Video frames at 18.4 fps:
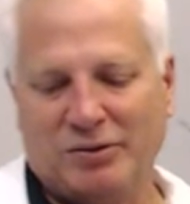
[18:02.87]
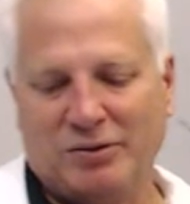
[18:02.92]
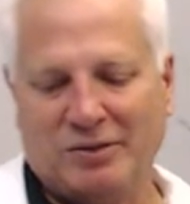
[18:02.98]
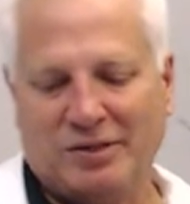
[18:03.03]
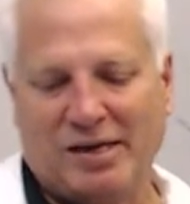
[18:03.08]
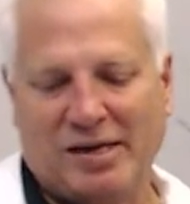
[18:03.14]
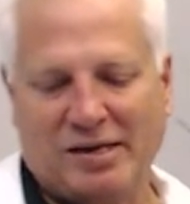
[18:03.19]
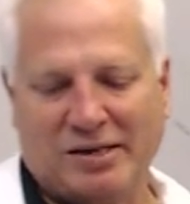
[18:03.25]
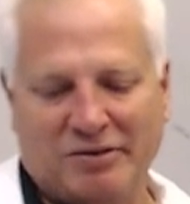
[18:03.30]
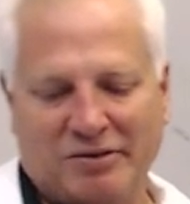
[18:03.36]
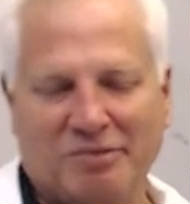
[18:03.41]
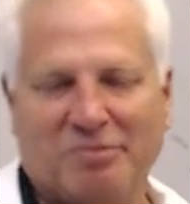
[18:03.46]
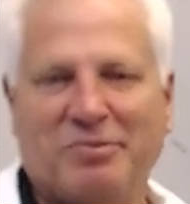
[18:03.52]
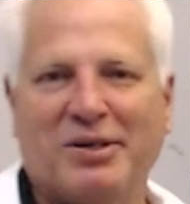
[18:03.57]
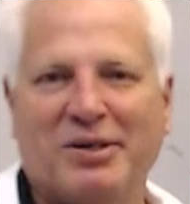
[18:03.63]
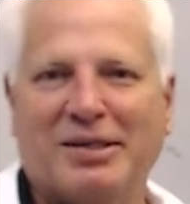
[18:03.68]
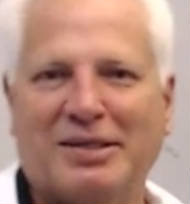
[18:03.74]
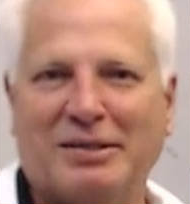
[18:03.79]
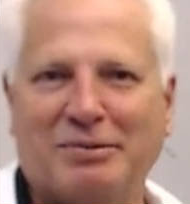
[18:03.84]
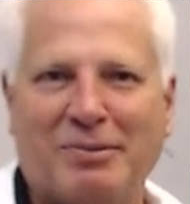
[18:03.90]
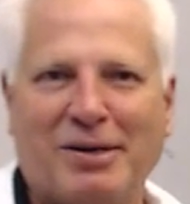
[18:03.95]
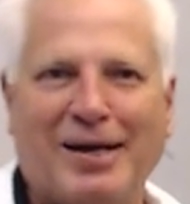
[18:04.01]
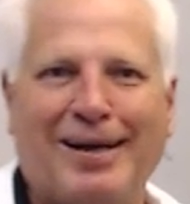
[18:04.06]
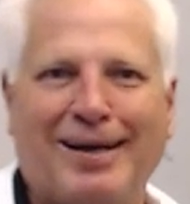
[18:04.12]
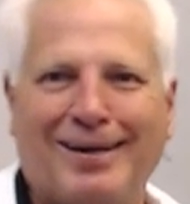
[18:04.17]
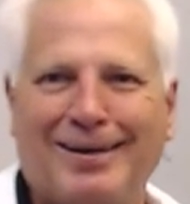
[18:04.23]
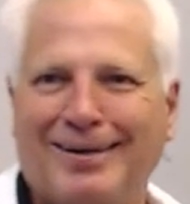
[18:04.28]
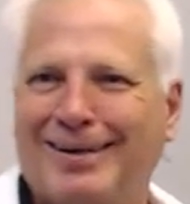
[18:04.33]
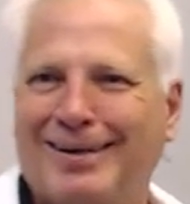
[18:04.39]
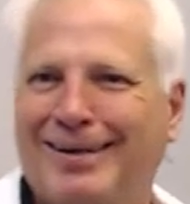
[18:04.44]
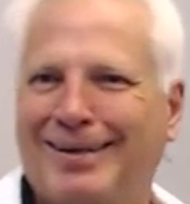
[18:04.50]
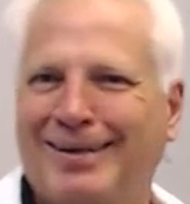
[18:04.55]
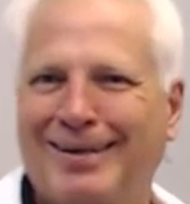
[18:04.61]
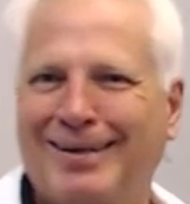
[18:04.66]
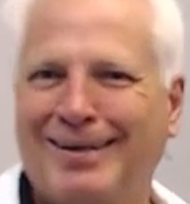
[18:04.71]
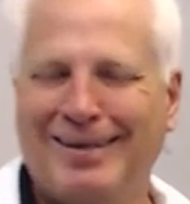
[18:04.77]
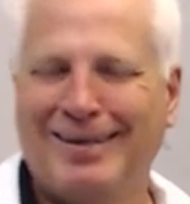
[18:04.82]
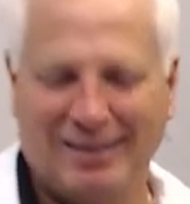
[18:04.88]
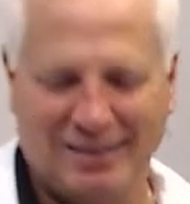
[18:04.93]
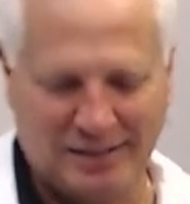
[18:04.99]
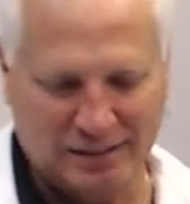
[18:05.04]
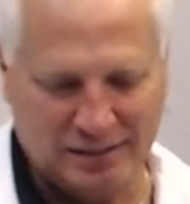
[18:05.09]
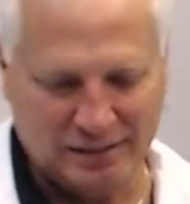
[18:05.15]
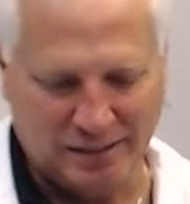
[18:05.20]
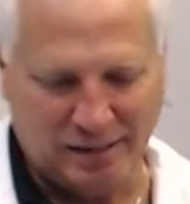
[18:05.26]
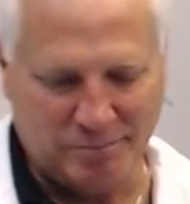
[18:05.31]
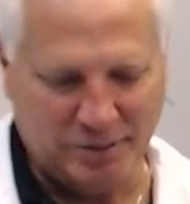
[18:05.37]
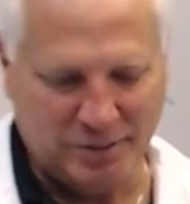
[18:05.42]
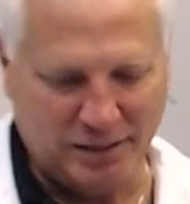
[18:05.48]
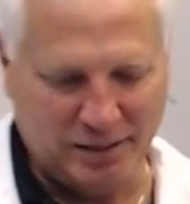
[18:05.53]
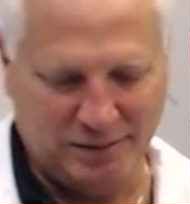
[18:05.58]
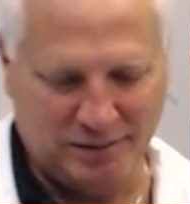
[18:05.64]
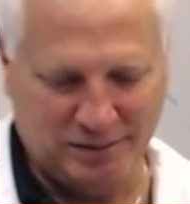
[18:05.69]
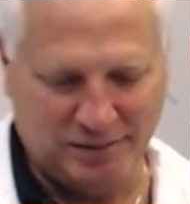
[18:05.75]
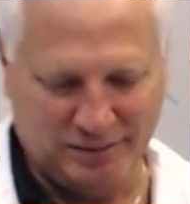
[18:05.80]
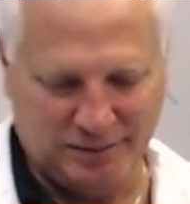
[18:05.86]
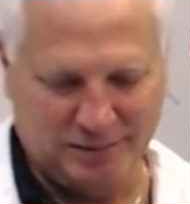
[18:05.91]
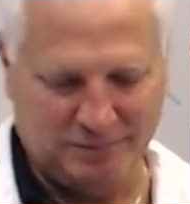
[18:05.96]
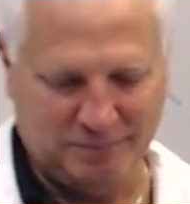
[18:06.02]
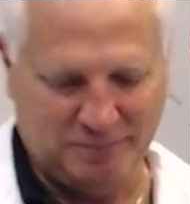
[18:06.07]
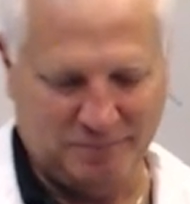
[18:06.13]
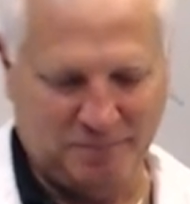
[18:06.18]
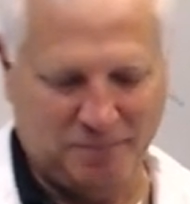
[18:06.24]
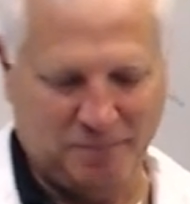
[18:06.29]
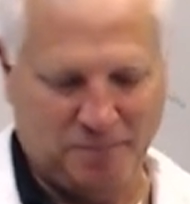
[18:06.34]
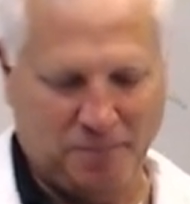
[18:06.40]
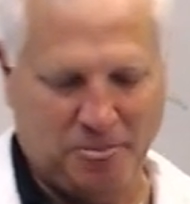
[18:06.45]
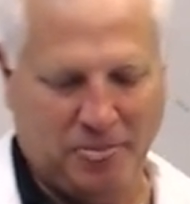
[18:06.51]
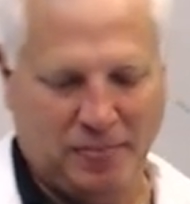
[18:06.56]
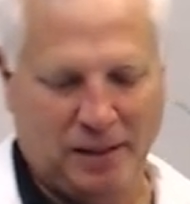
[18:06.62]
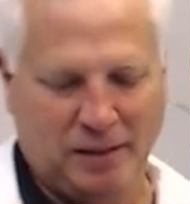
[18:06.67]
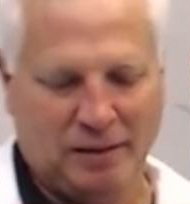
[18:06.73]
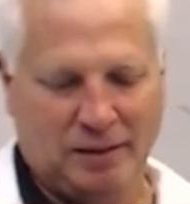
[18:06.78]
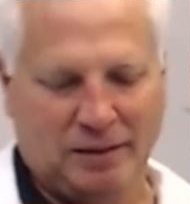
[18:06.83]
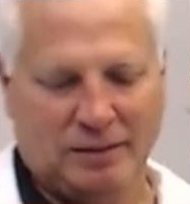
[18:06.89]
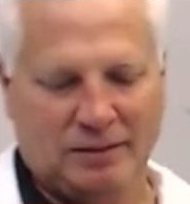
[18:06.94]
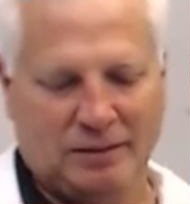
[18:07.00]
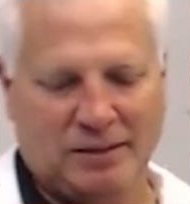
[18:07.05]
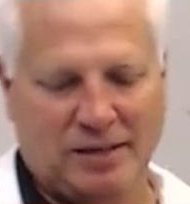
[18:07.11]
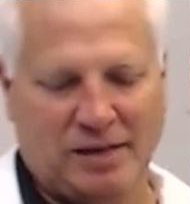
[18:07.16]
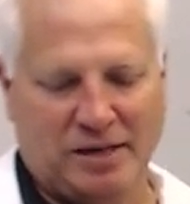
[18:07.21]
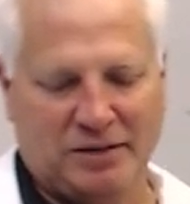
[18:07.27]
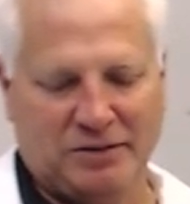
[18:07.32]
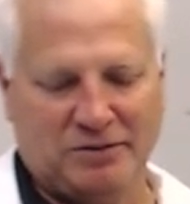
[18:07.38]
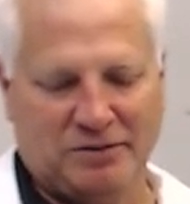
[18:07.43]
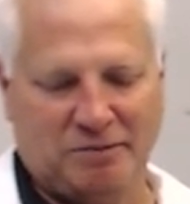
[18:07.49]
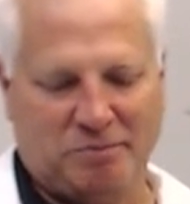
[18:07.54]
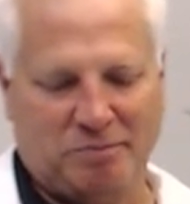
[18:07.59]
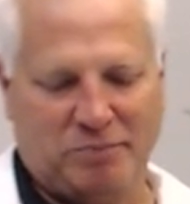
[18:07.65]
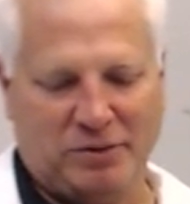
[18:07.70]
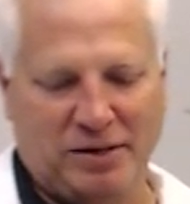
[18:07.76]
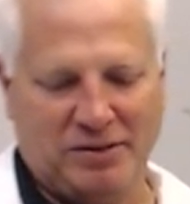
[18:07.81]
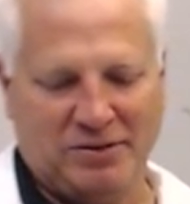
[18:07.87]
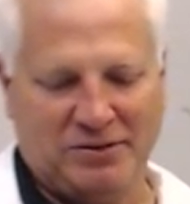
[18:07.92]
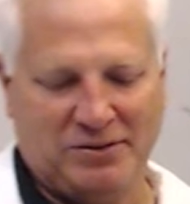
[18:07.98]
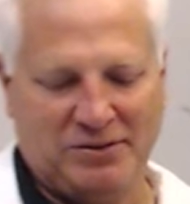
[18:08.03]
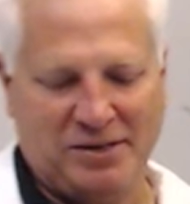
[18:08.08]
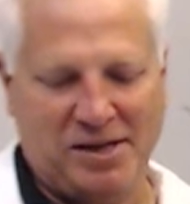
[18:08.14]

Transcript: "Doctor of Big Smile." That's not me though. No. Doctor of Breath Sound.